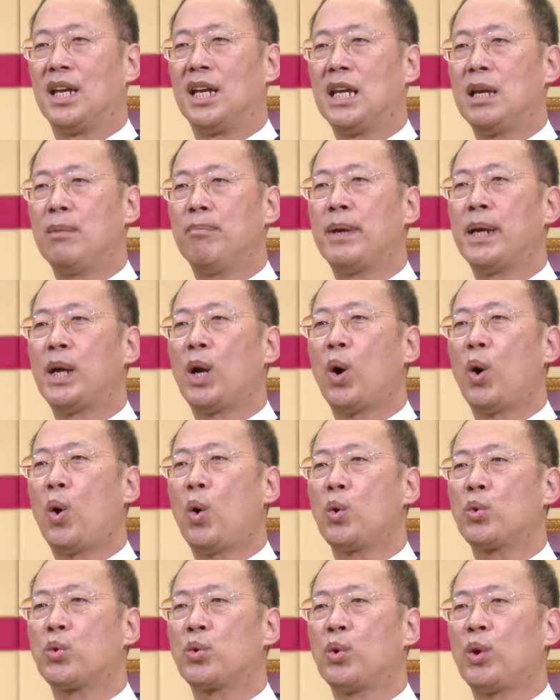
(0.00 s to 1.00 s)
It may
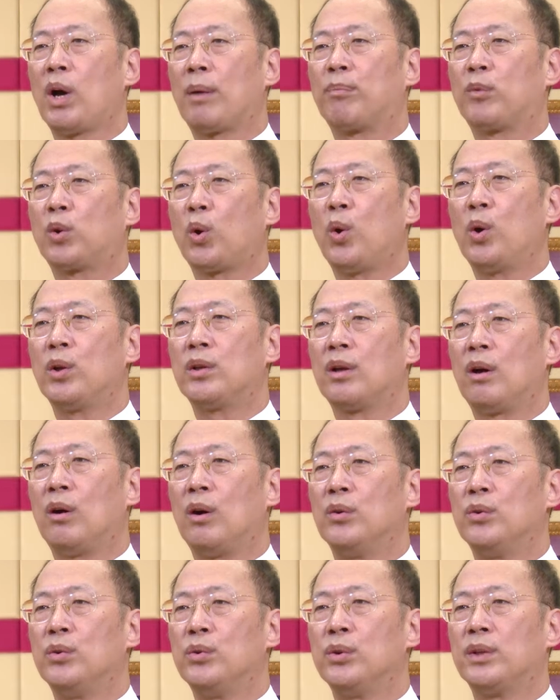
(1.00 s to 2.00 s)
also have dawned
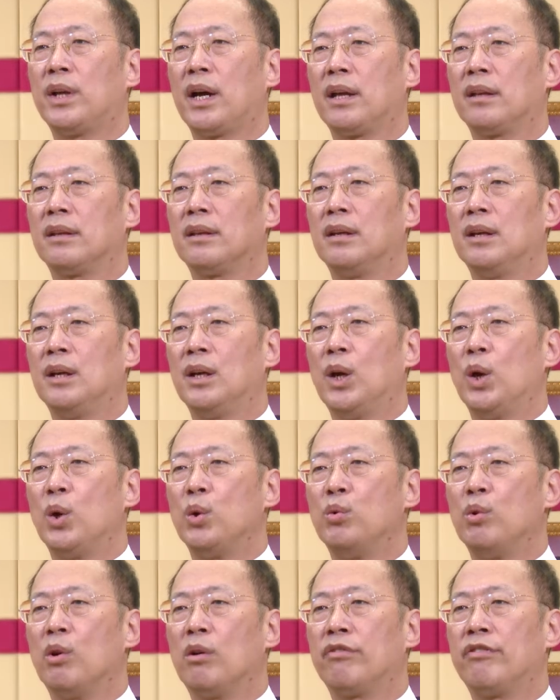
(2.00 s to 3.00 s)
on you that
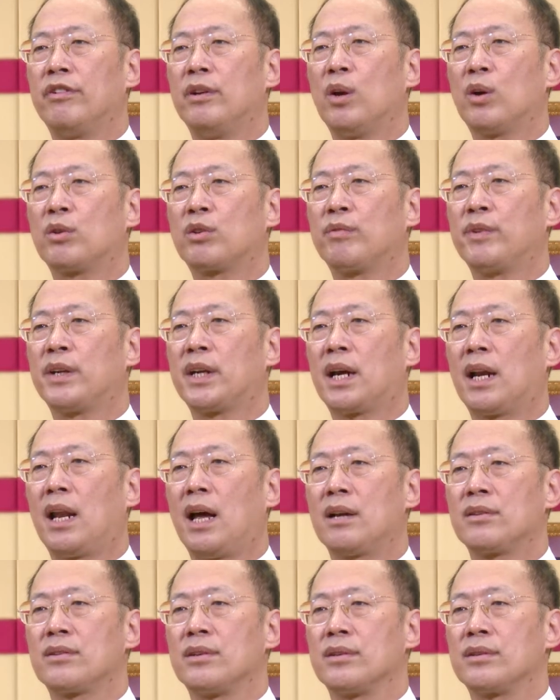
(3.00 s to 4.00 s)
your philosophy
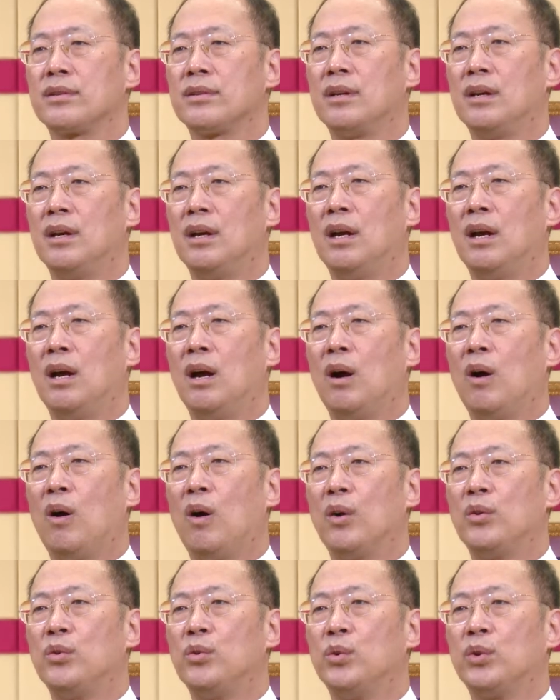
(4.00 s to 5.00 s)
classes
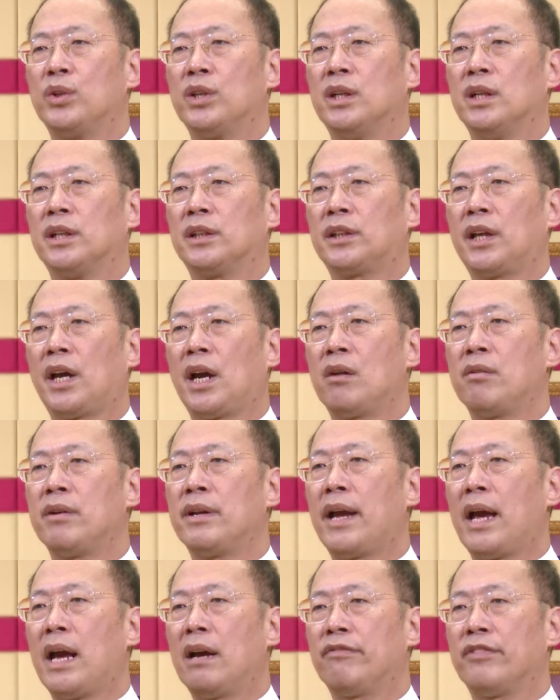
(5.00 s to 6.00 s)
on
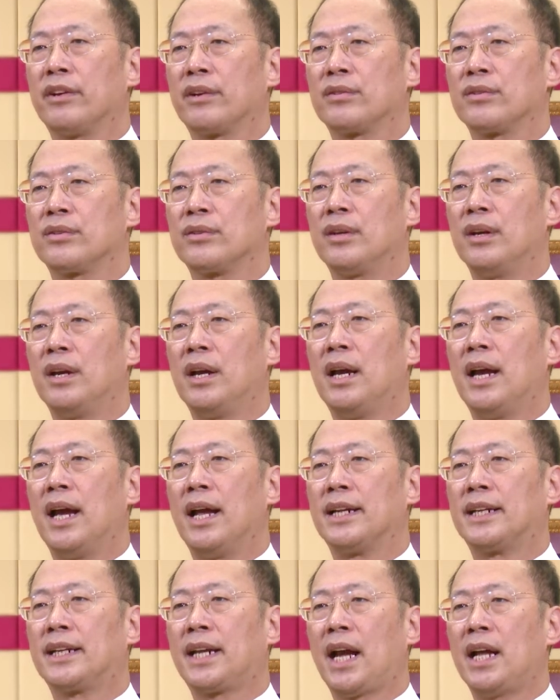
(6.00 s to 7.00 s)
utilitarian ethics
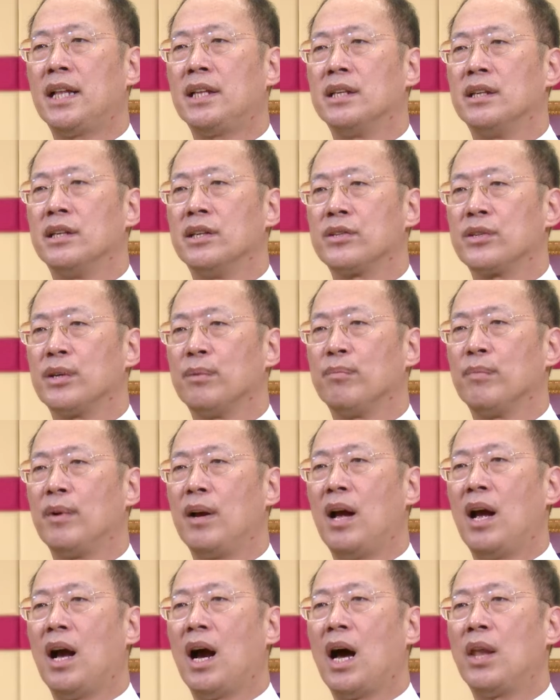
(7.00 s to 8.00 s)
and Kantianism
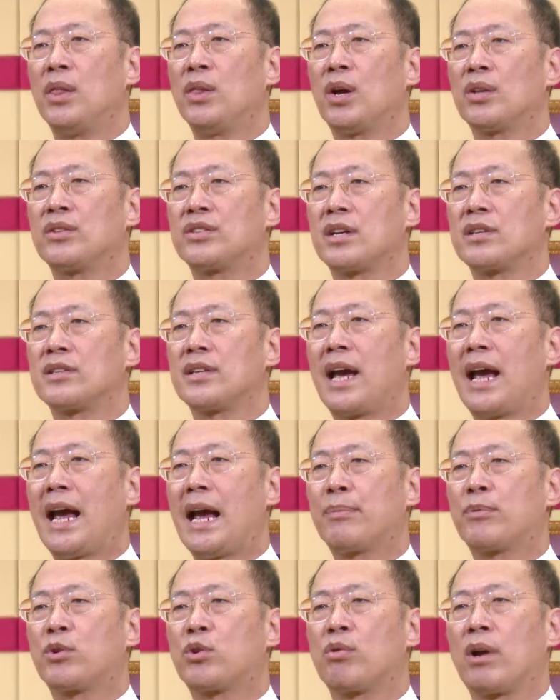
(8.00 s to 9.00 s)
are not just
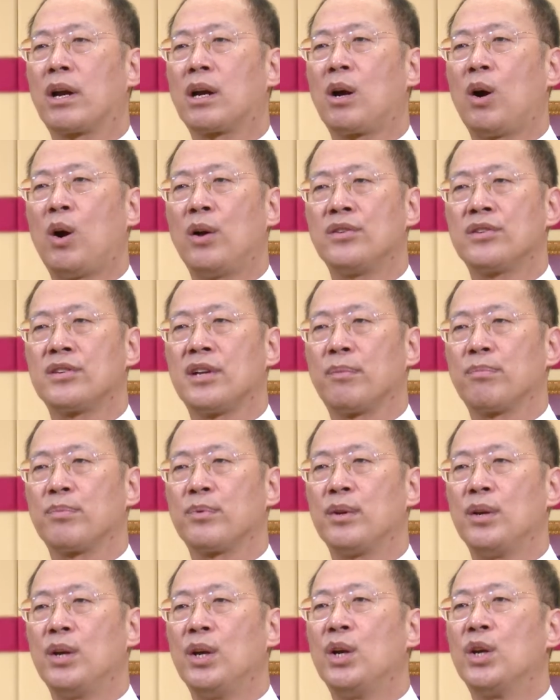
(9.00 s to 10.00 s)
abstract concepts
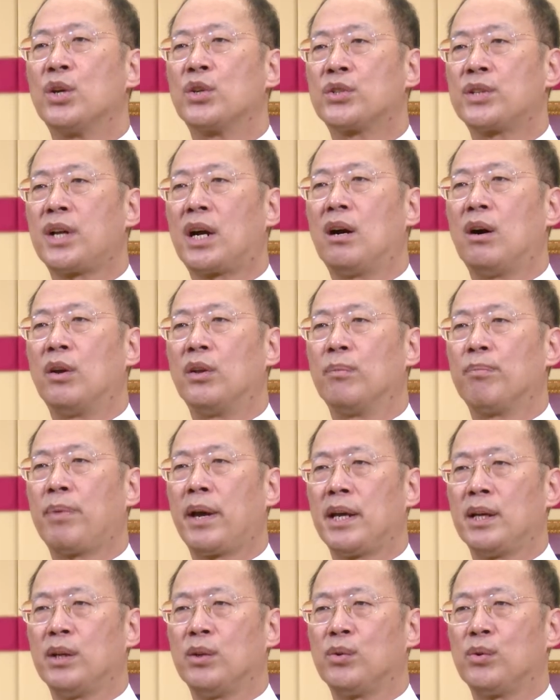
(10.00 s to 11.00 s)
stuck on the
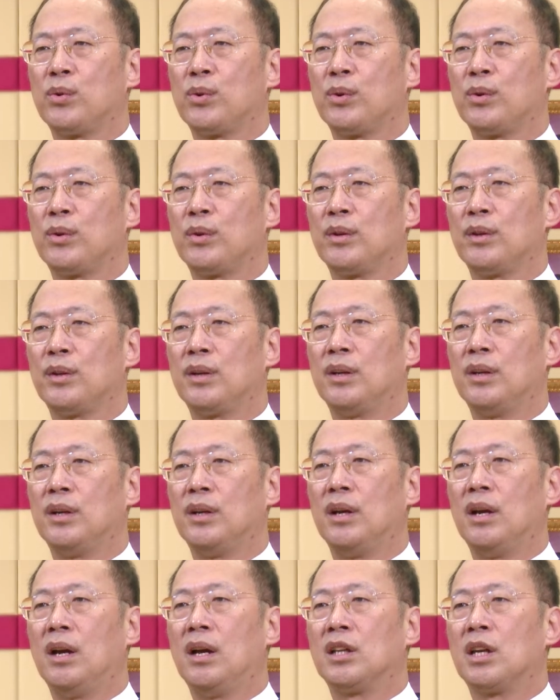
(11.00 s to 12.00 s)
page.
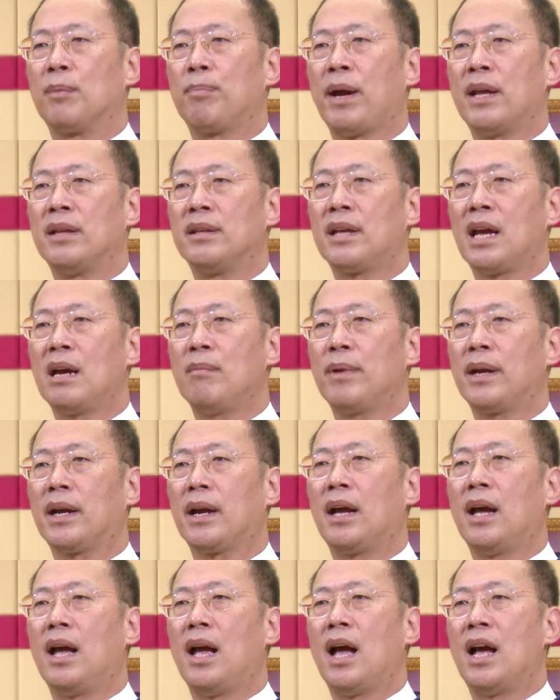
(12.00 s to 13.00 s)
The pandemic
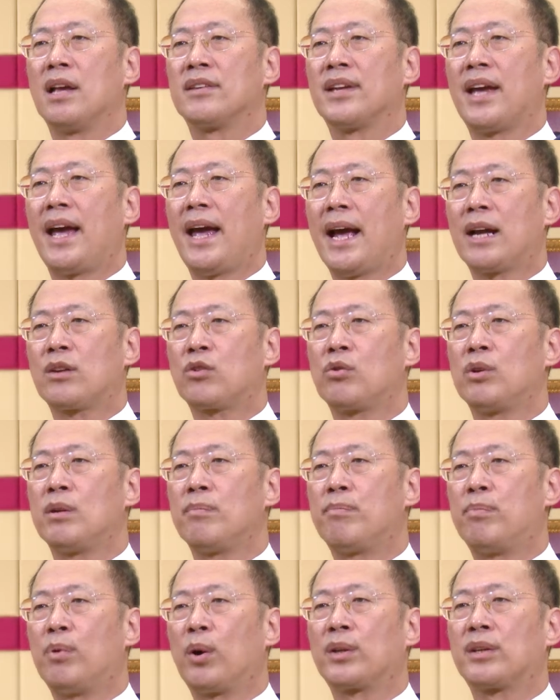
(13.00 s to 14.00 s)
has actually
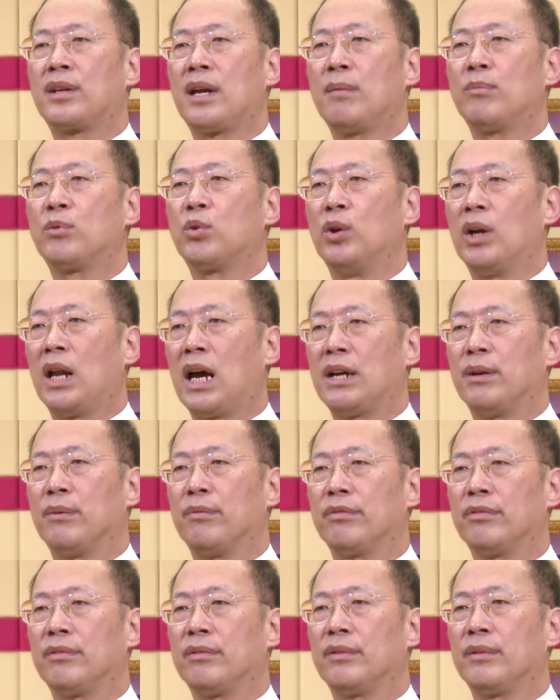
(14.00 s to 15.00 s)
brought them to
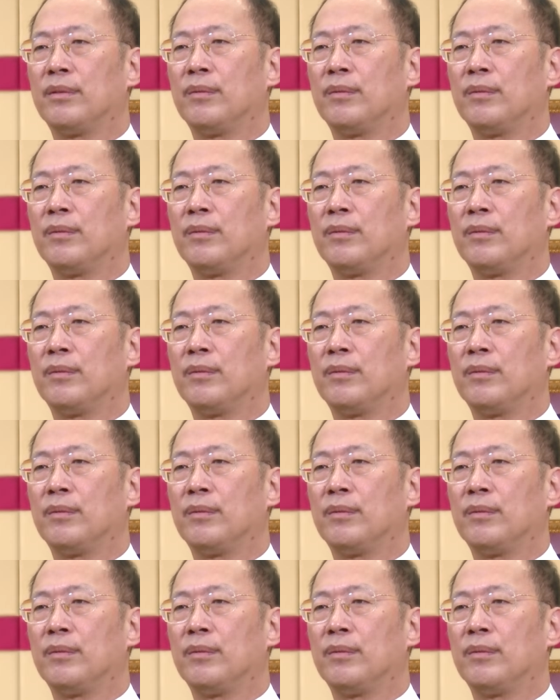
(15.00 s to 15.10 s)
life.